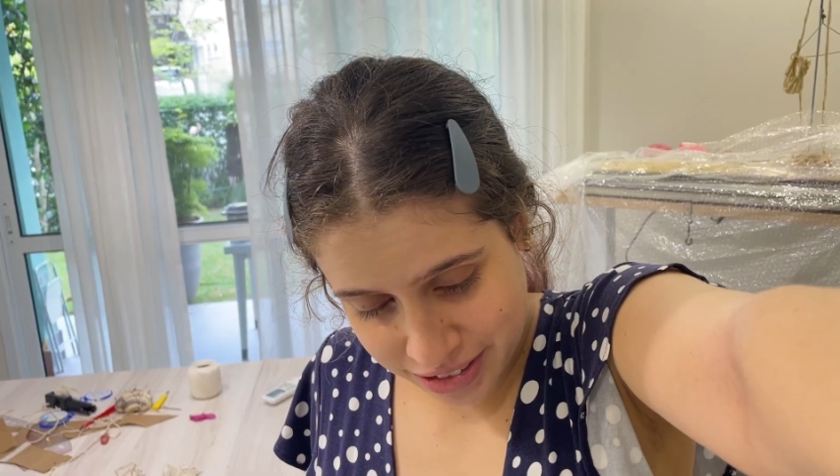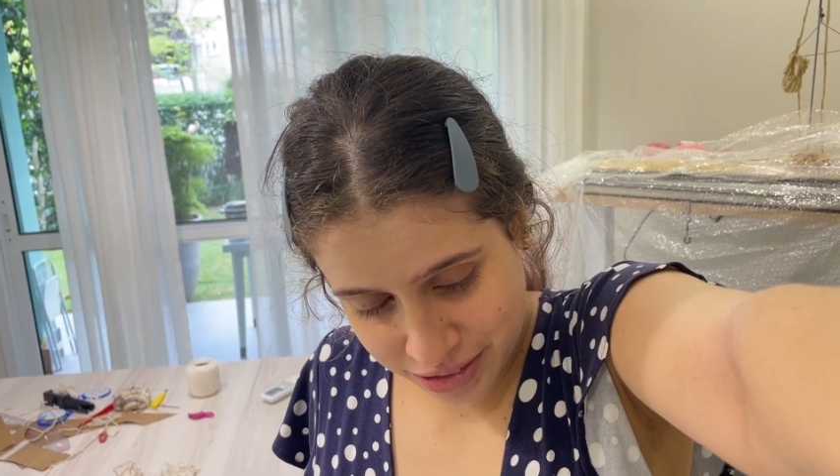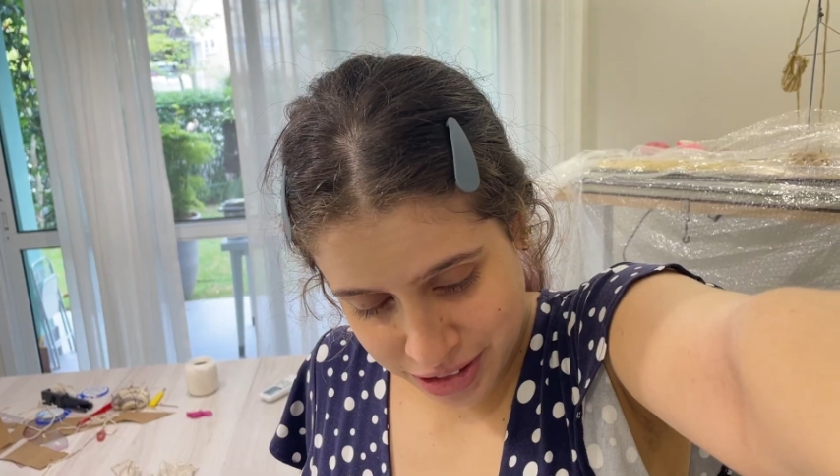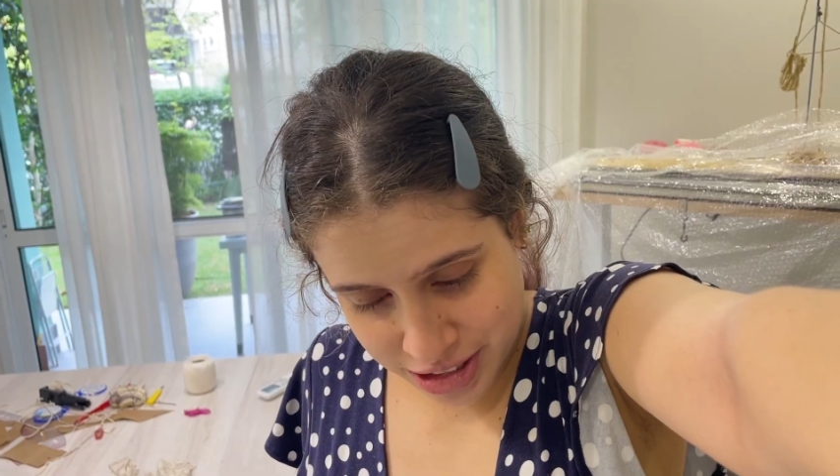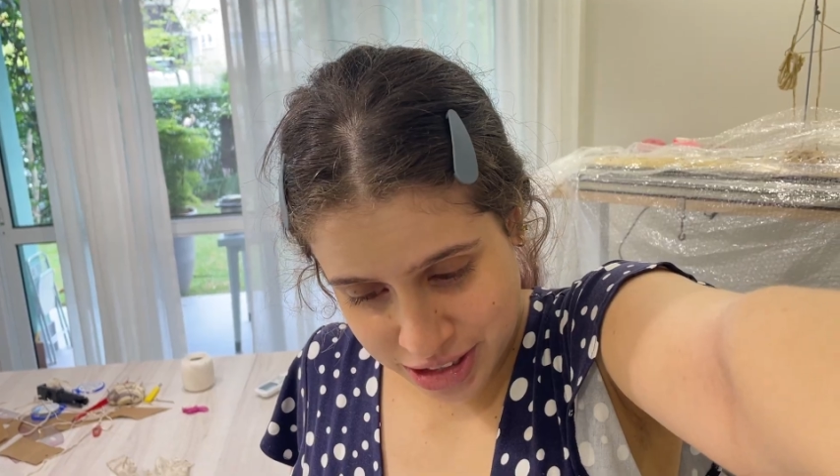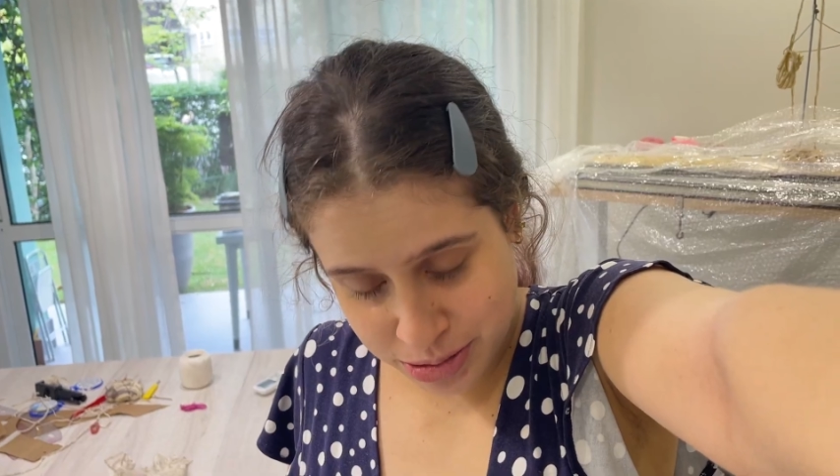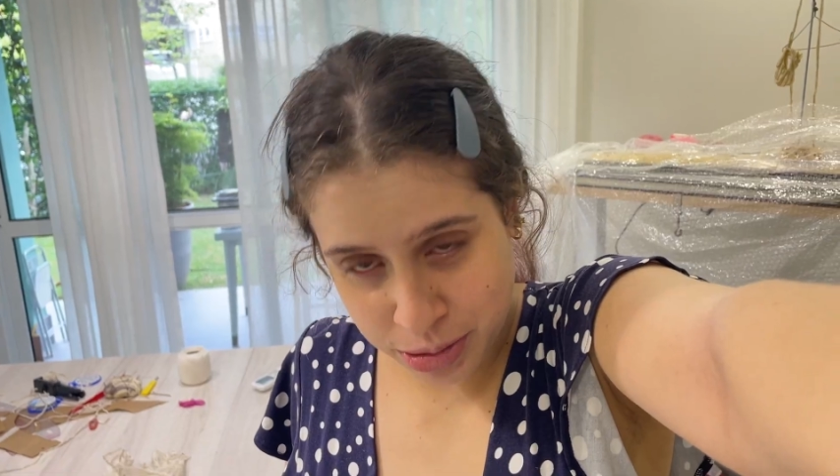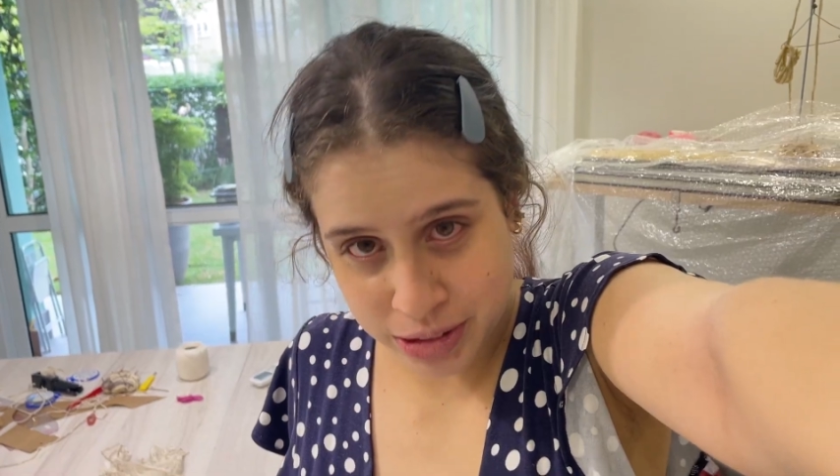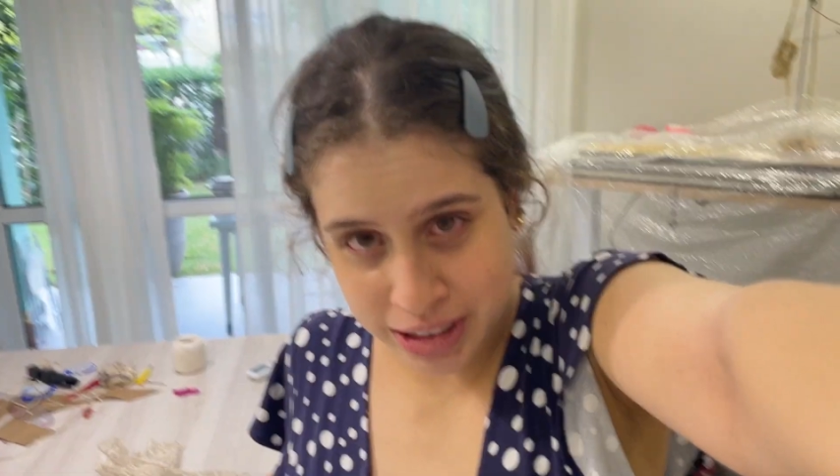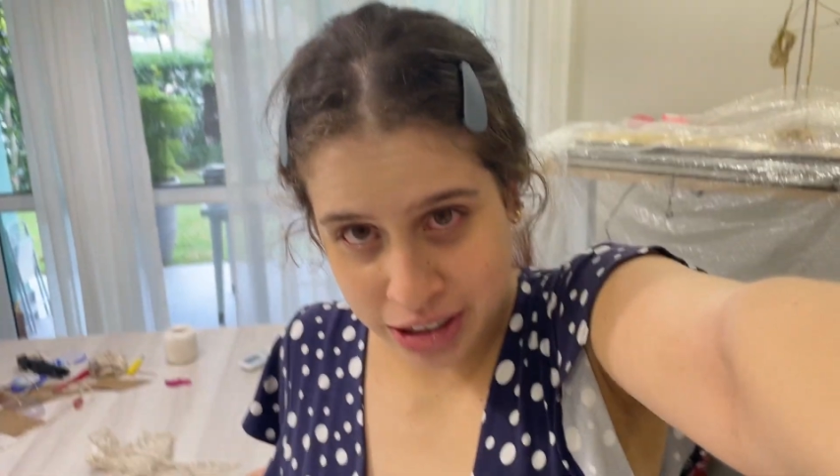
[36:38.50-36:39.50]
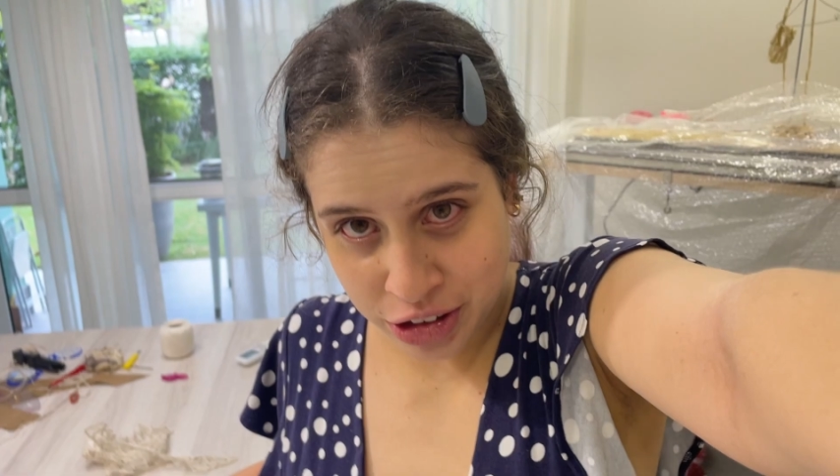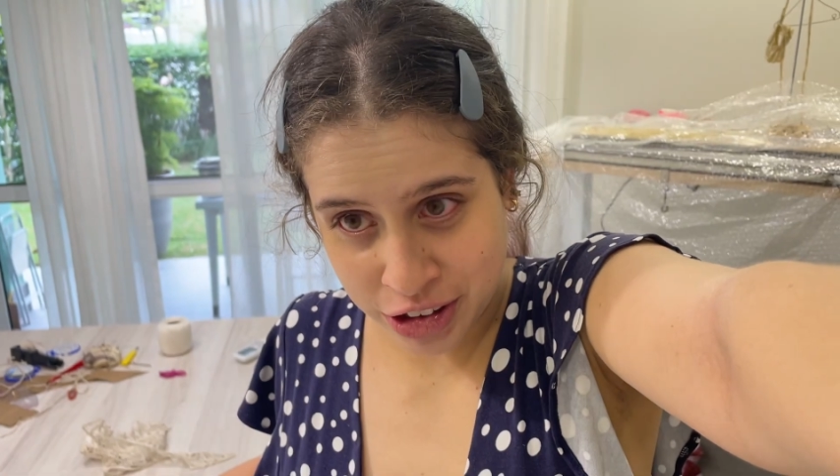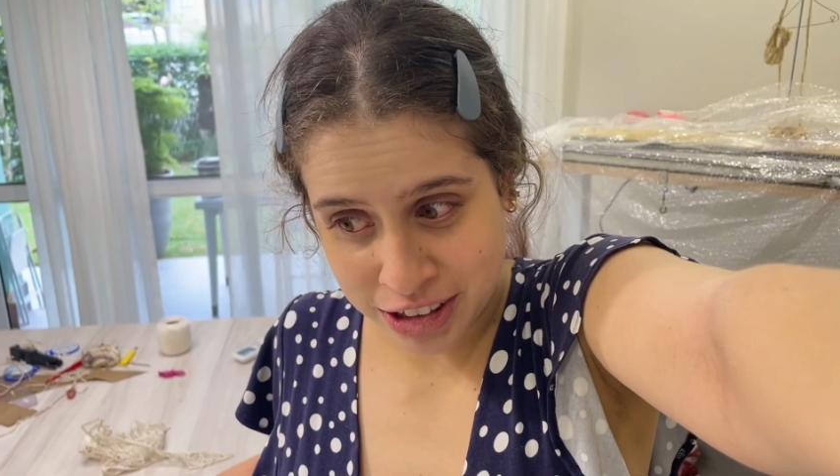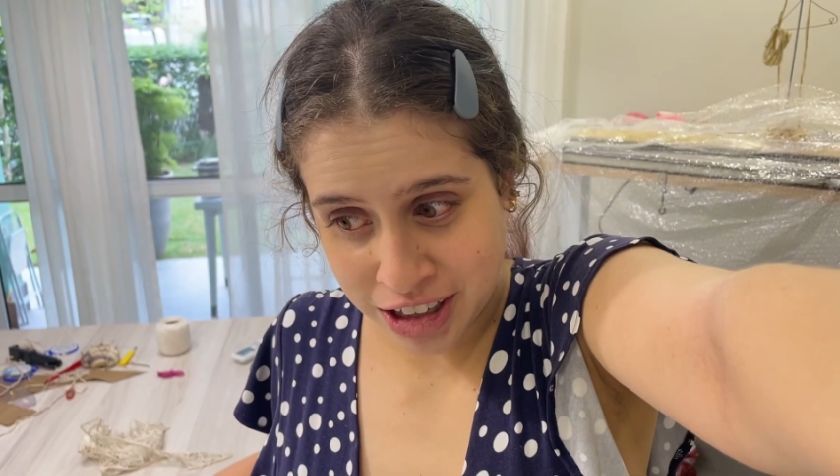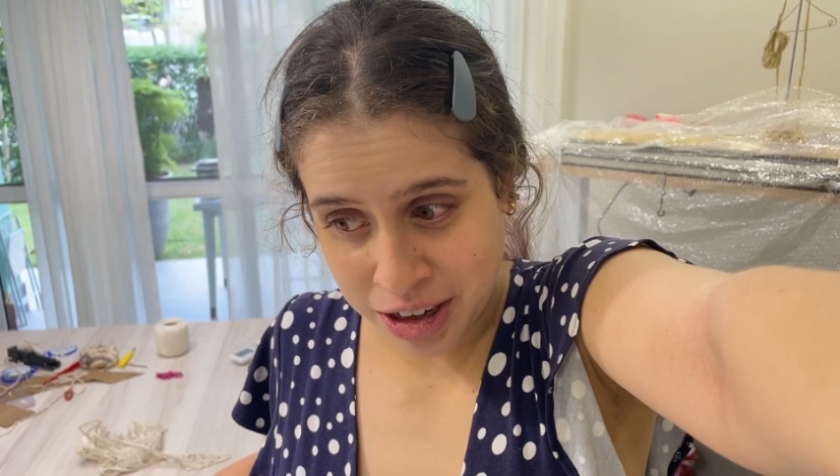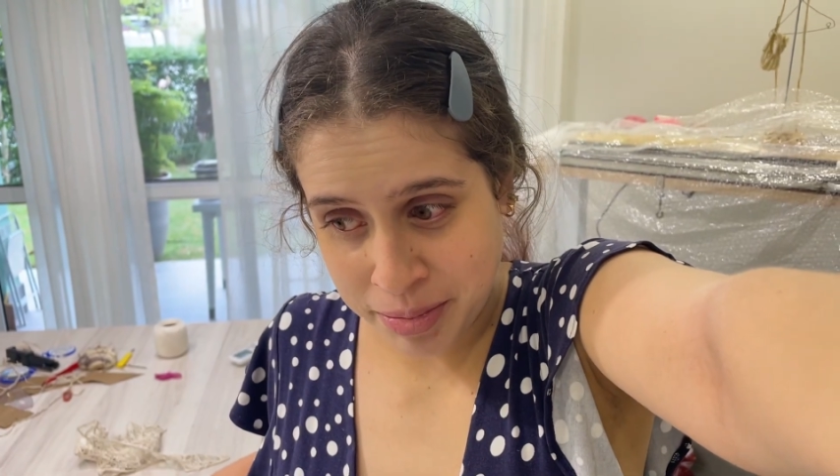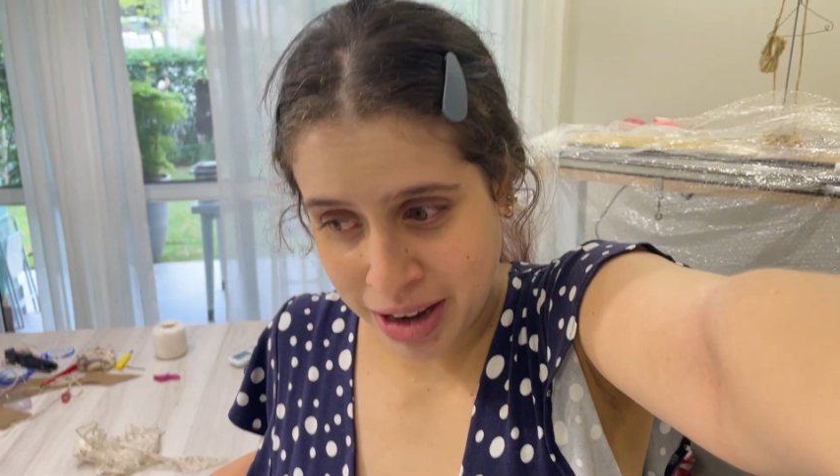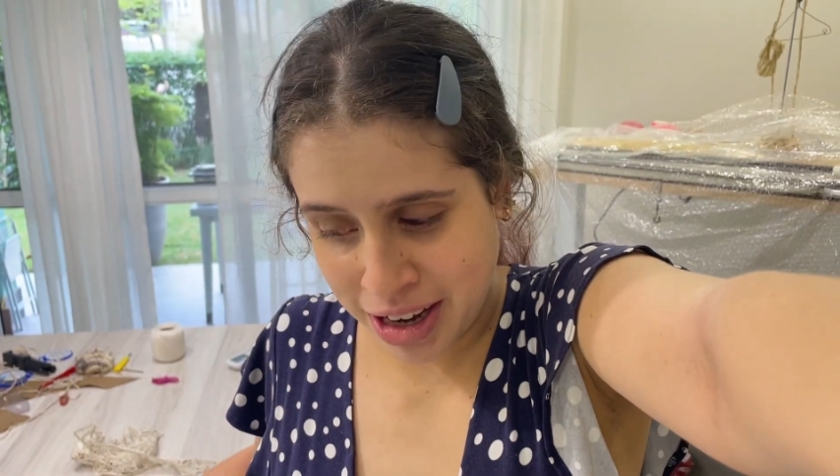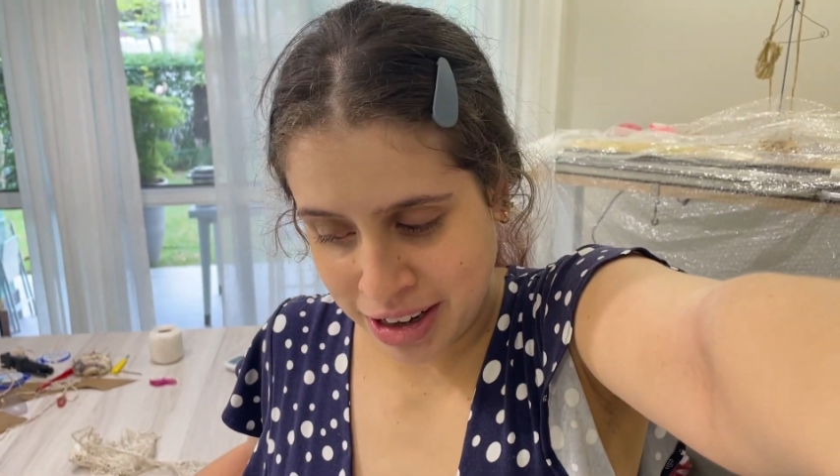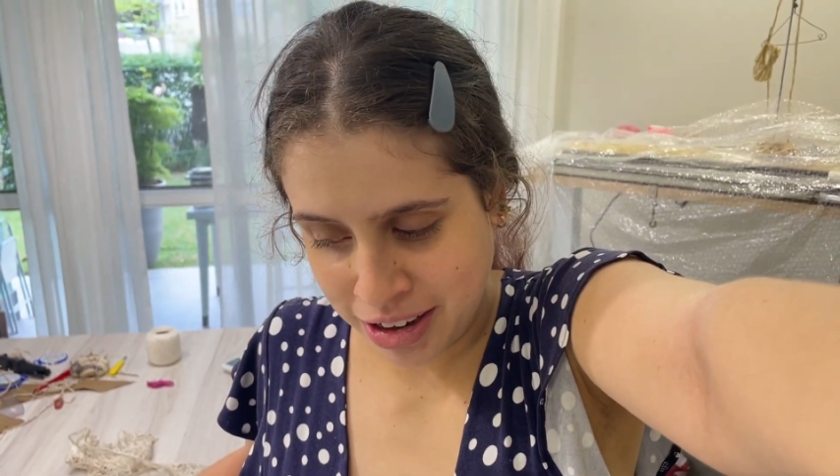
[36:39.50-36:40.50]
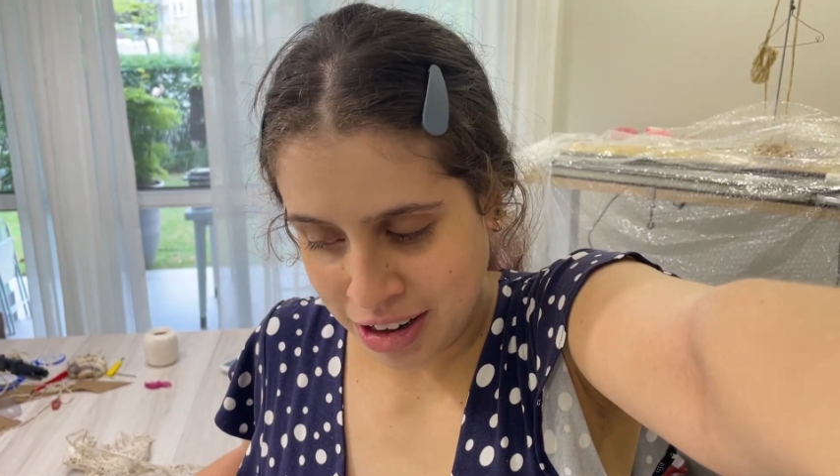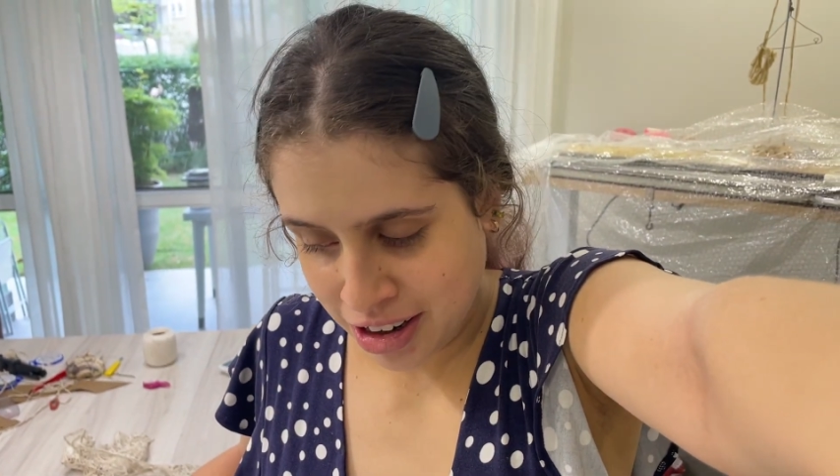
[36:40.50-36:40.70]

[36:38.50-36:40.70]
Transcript: which will take a lot of time, and